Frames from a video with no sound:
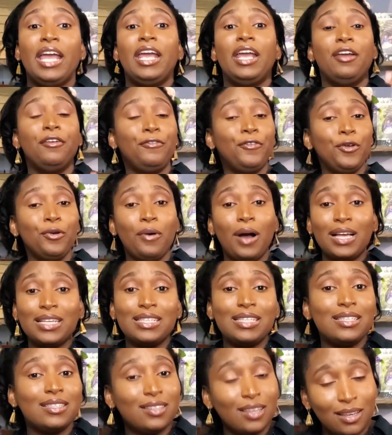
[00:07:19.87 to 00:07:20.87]
If you are
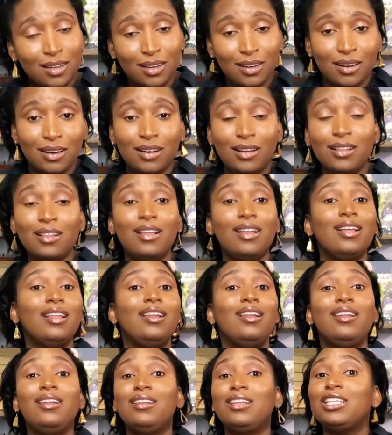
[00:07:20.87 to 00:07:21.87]
single,
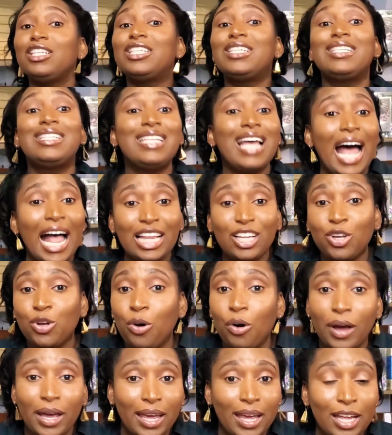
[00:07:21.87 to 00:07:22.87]
start
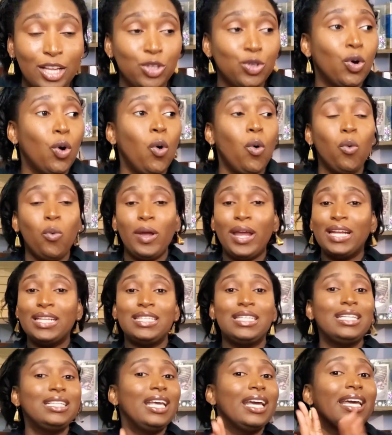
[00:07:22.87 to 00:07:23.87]
cooking. Don't wait
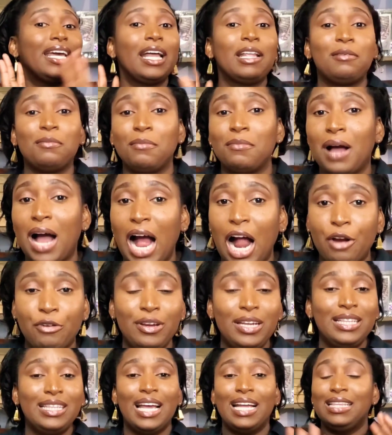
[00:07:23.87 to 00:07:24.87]
till you get
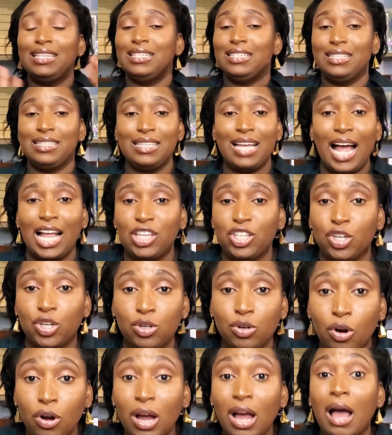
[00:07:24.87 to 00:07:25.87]
married then to start to
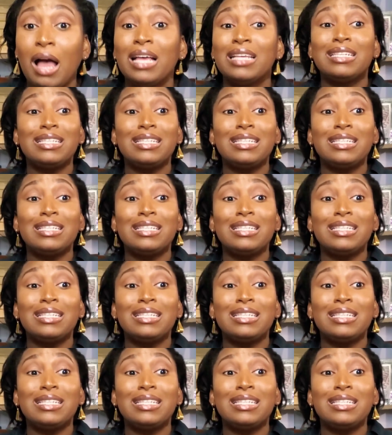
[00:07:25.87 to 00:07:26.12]
cook.